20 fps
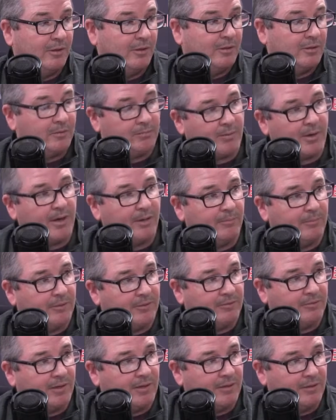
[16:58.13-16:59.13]
The problem
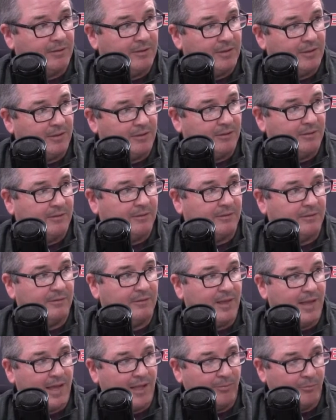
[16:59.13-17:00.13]
is, right,
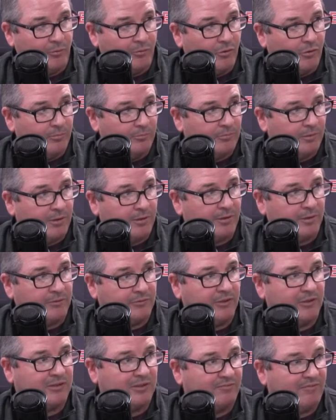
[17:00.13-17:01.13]
the Alamo Dome, right,
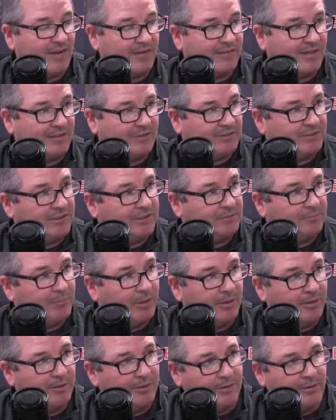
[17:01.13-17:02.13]
65,000 seats,
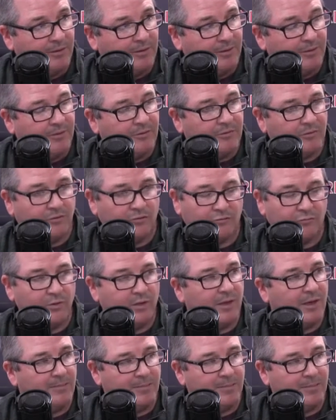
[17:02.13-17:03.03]
but their suite.